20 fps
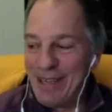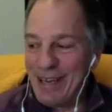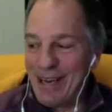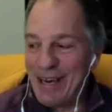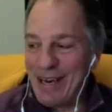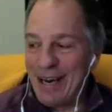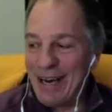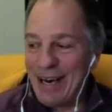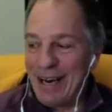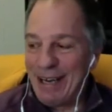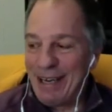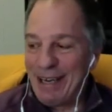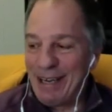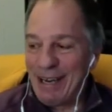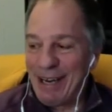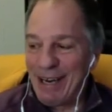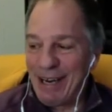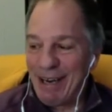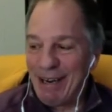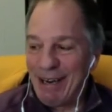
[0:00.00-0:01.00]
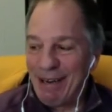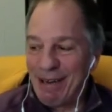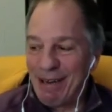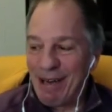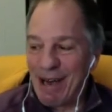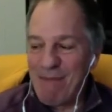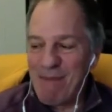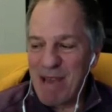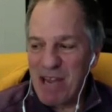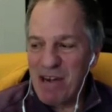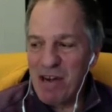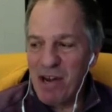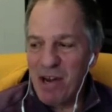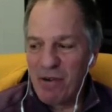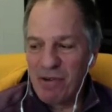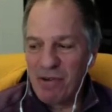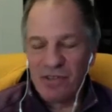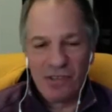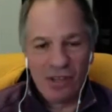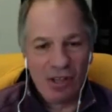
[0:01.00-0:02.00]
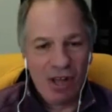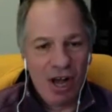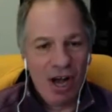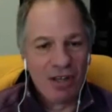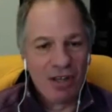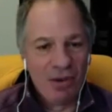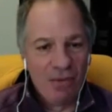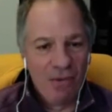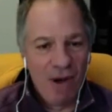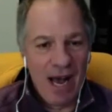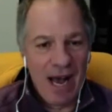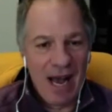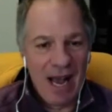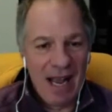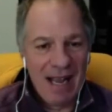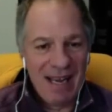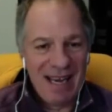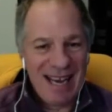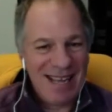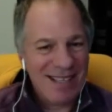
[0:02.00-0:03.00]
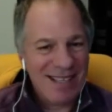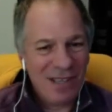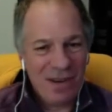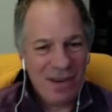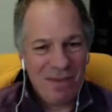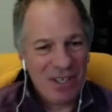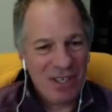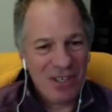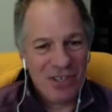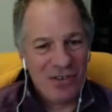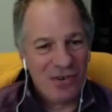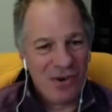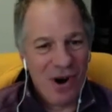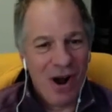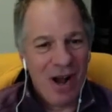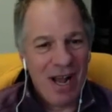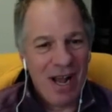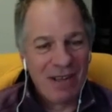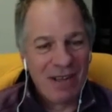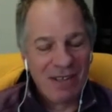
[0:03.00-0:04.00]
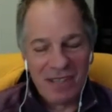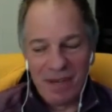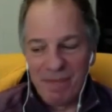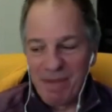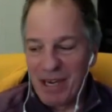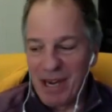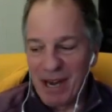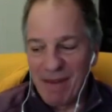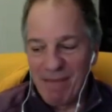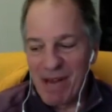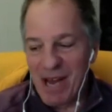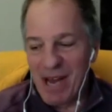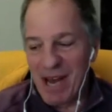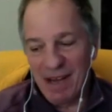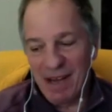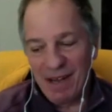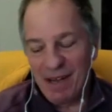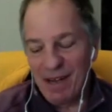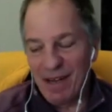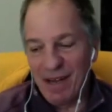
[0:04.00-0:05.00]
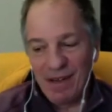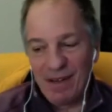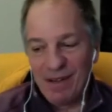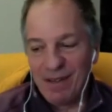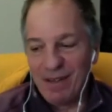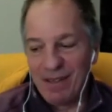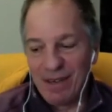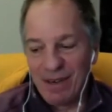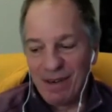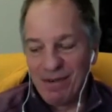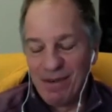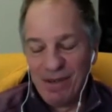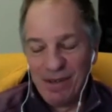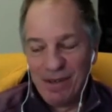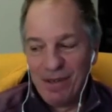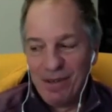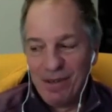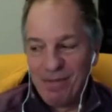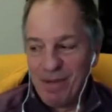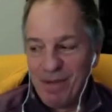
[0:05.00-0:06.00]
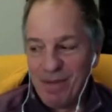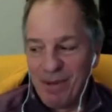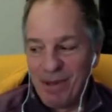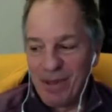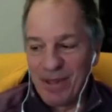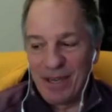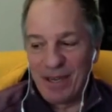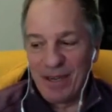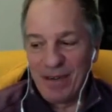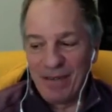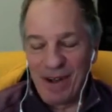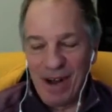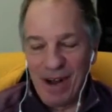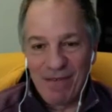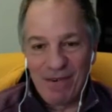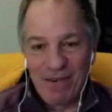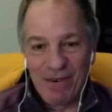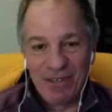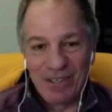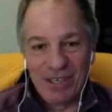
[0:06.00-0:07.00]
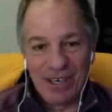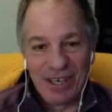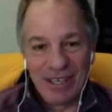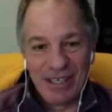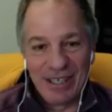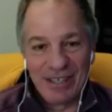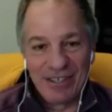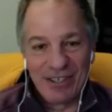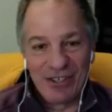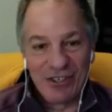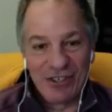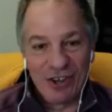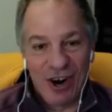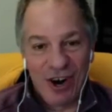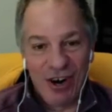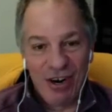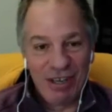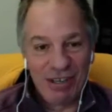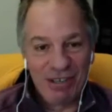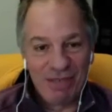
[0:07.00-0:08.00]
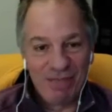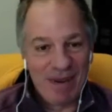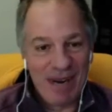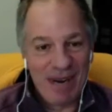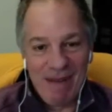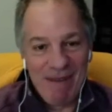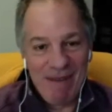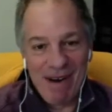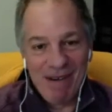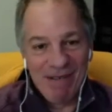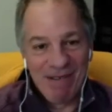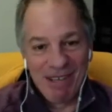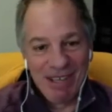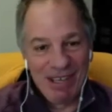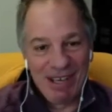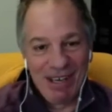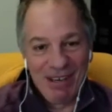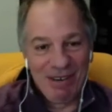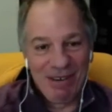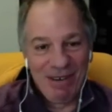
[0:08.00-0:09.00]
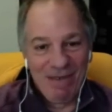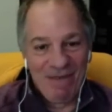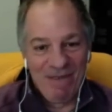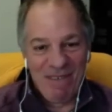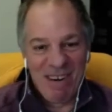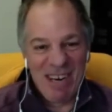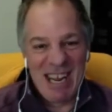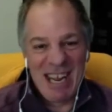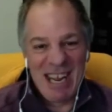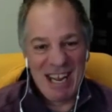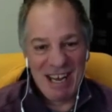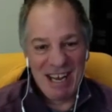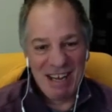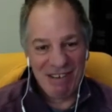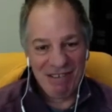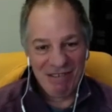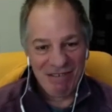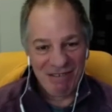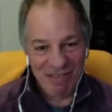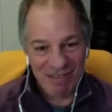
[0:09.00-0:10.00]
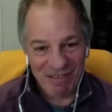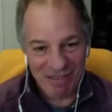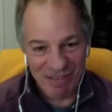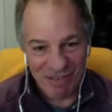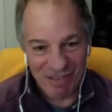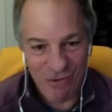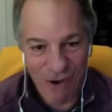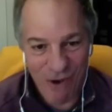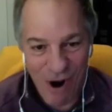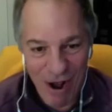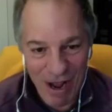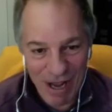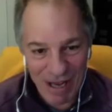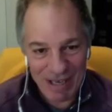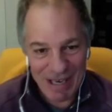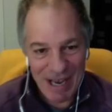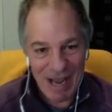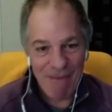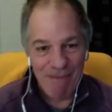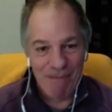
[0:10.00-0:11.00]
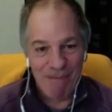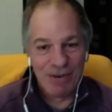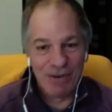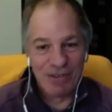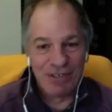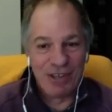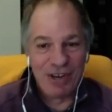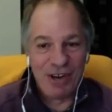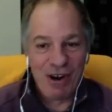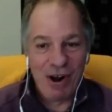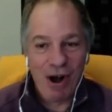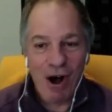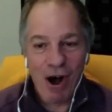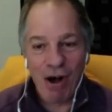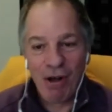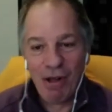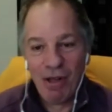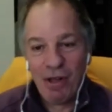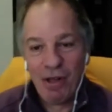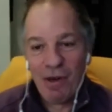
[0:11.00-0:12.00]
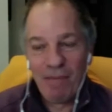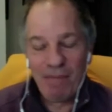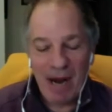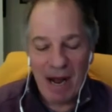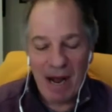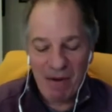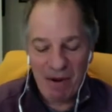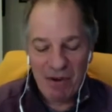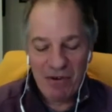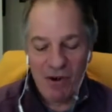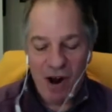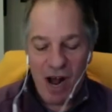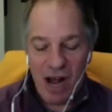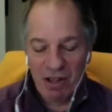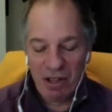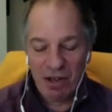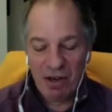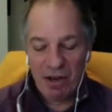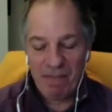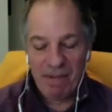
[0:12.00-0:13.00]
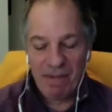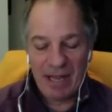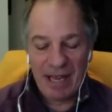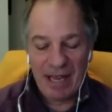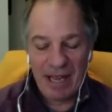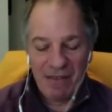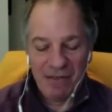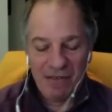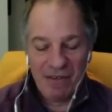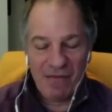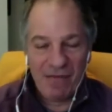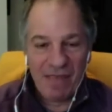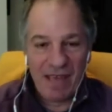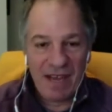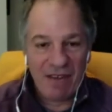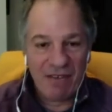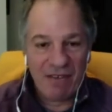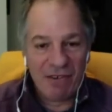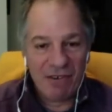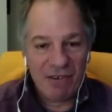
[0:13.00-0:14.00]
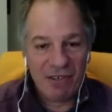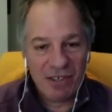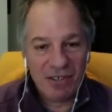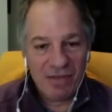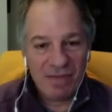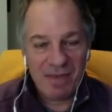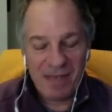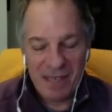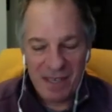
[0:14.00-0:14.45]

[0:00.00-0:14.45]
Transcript: I made notes along the way, not so much drawings. I mean, I'm not, people think of golf course architects as artists, but I'm not really a good freehand drawing type person at all. But I would draw little plans of things, or just